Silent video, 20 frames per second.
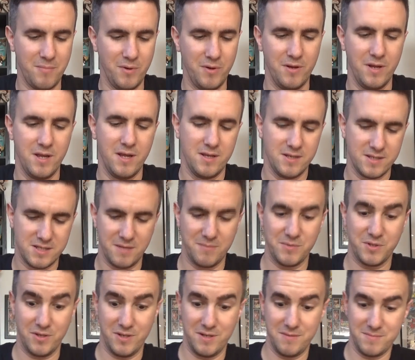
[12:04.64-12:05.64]
but
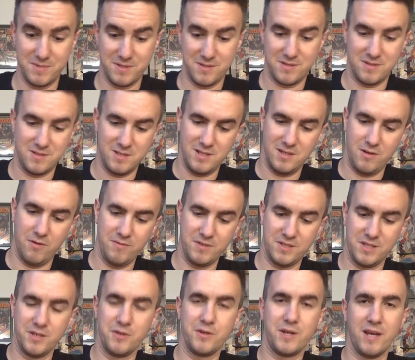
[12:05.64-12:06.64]
sometimes
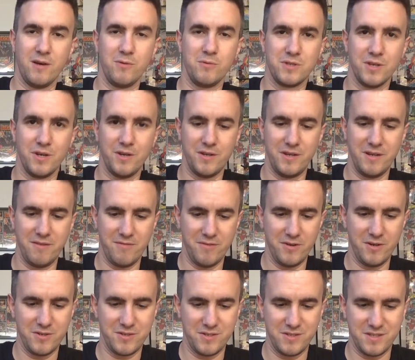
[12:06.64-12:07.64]
obviously you get alternative
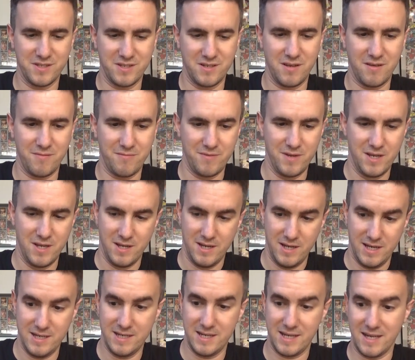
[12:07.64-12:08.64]
versions, and
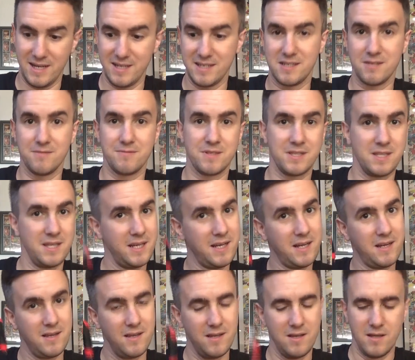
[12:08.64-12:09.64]
in the case of
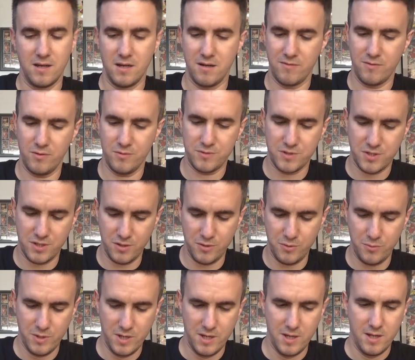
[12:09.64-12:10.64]
Sting, I've got
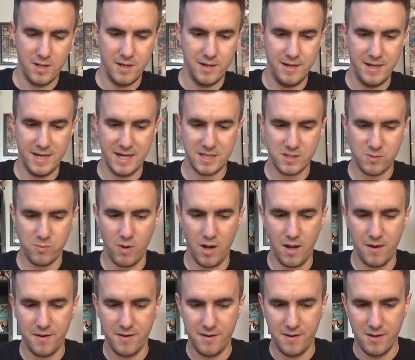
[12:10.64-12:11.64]
2. Next
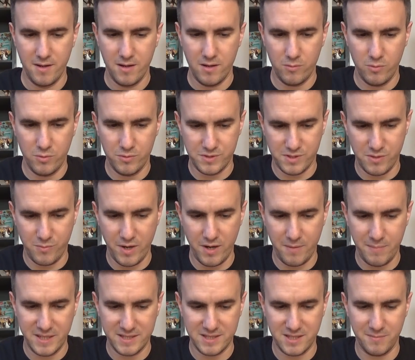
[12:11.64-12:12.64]
one was the one
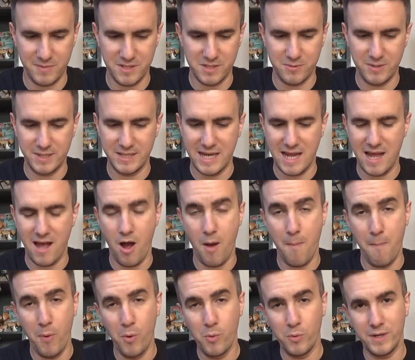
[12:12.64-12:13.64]
I picked up this week. Now,
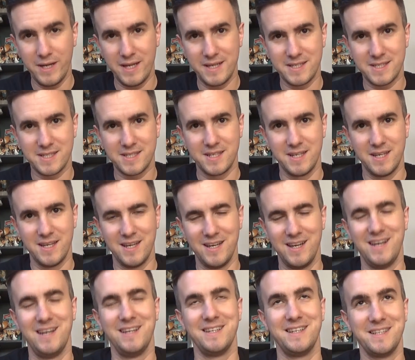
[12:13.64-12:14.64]
I bought this
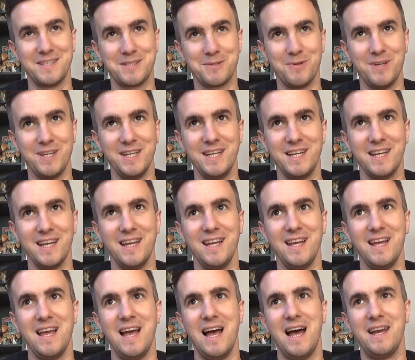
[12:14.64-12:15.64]
this week,
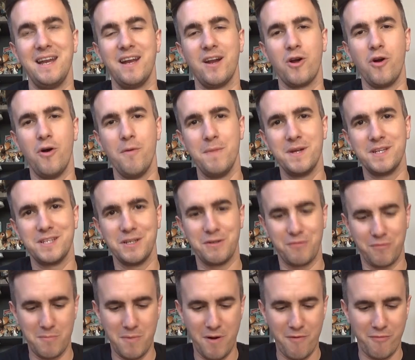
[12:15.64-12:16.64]
and then I got a message
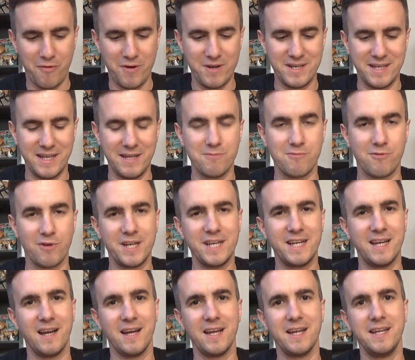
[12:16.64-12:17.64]
from my friend
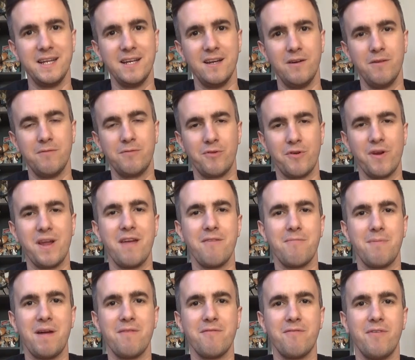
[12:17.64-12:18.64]
Enrique of
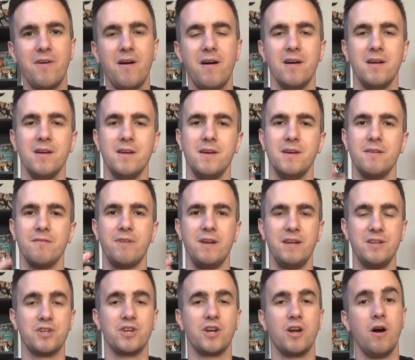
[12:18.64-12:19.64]
Creative Bantha
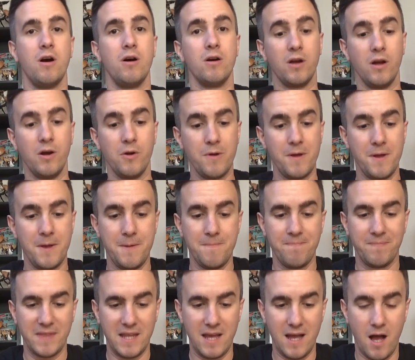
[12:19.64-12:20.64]
in Chicago.
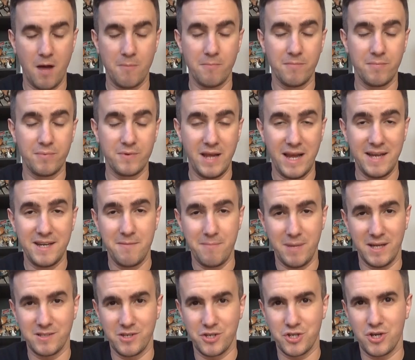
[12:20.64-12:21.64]
Now, I'm heading
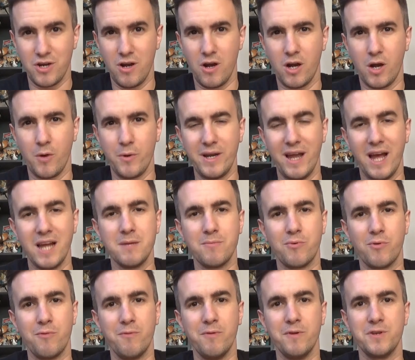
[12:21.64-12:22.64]
back to Chicago in
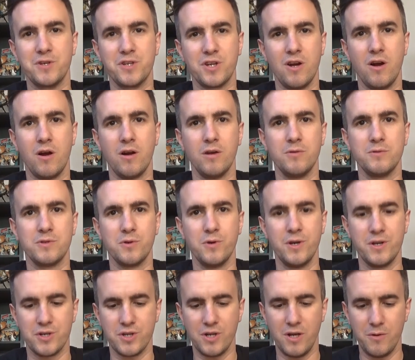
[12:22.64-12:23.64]
April for the Chicago
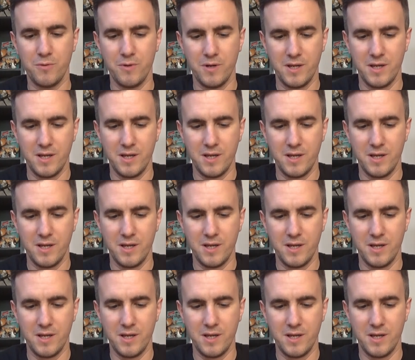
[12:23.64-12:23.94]
Toy Show,